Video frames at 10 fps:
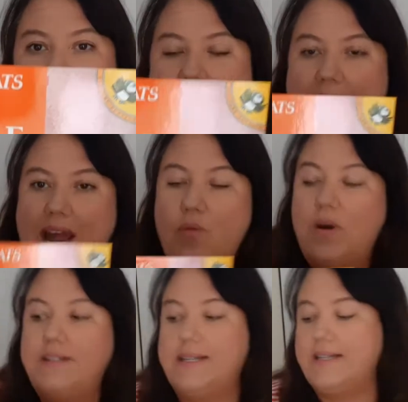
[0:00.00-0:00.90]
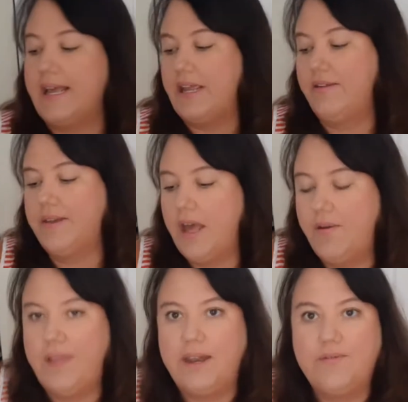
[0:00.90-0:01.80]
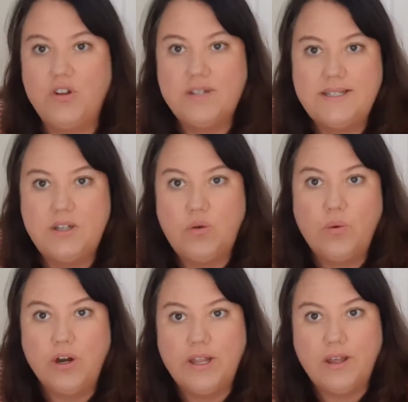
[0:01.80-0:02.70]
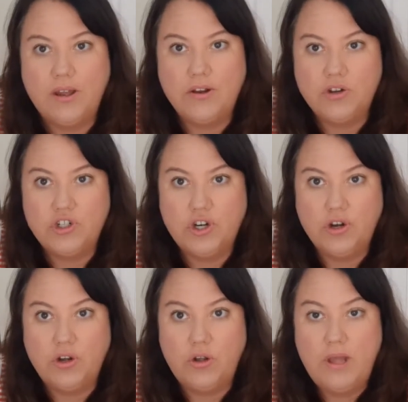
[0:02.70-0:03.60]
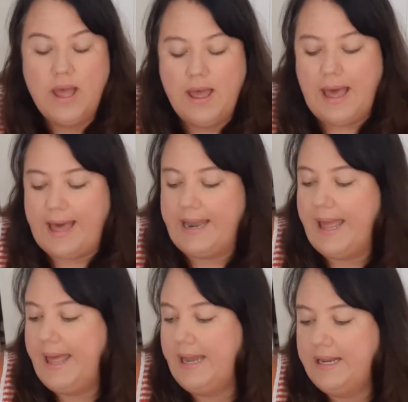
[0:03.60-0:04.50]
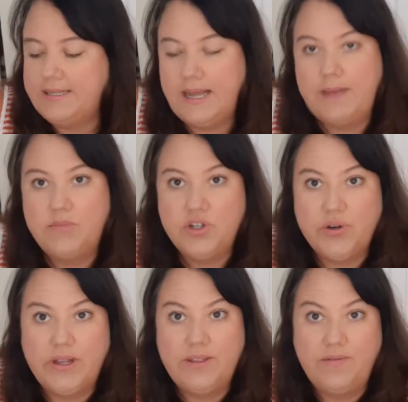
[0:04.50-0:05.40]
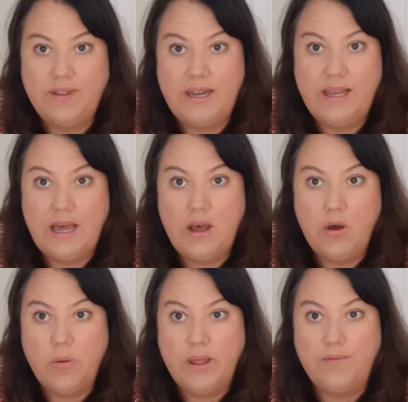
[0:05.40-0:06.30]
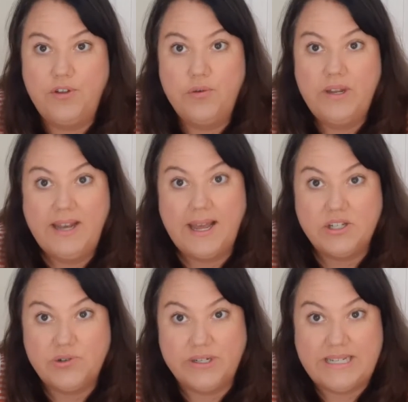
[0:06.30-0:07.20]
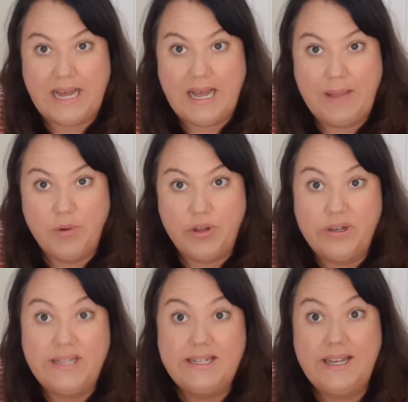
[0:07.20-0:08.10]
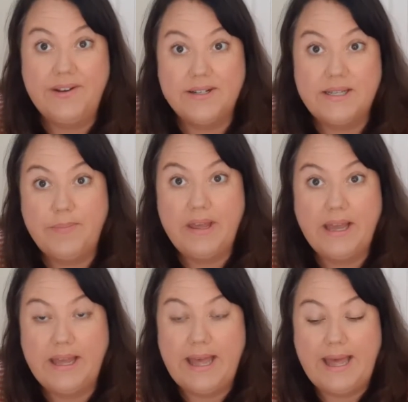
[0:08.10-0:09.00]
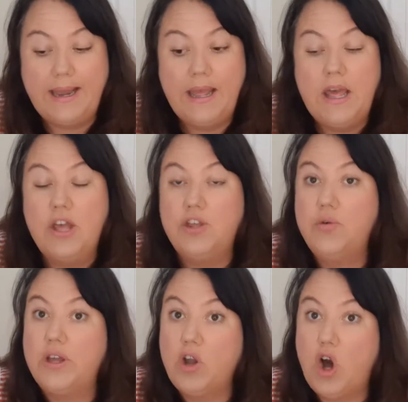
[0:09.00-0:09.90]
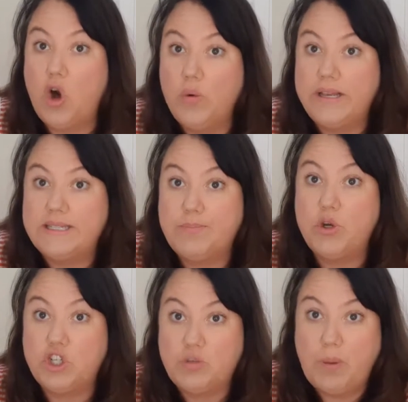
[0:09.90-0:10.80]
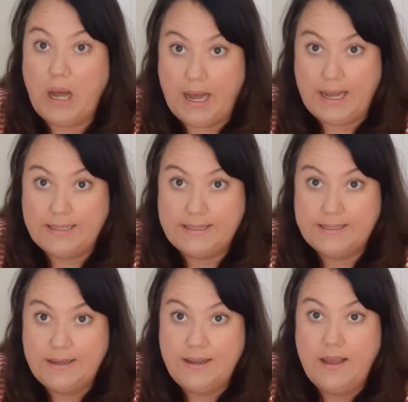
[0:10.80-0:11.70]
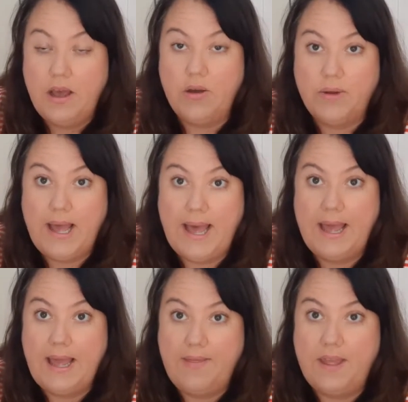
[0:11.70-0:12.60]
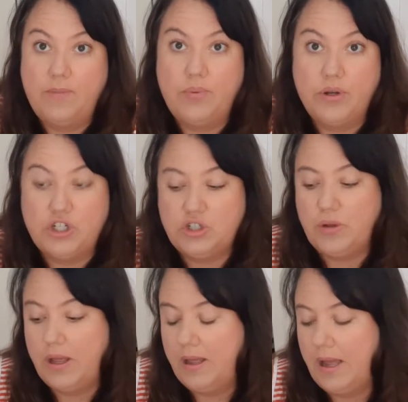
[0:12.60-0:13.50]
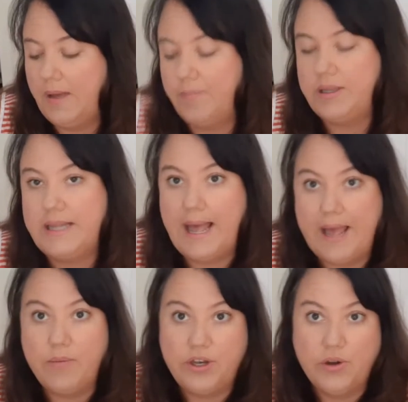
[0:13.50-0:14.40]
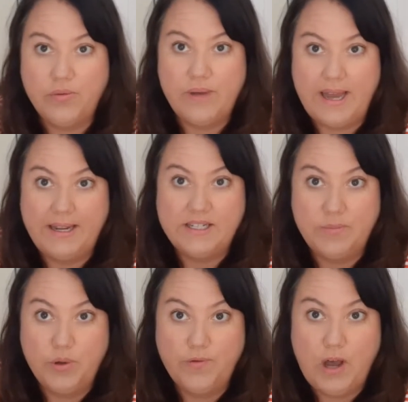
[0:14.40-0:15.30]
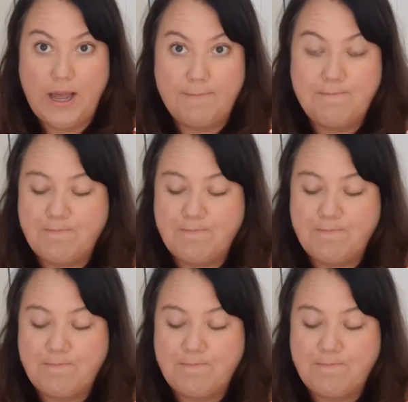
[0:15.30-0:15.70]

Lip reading: And I want to let you know that if you're still working on your journal, at any time during the video, if you need extra time or you need to hear something again, you can always push pause, okay? And then push play when you're ready to move on.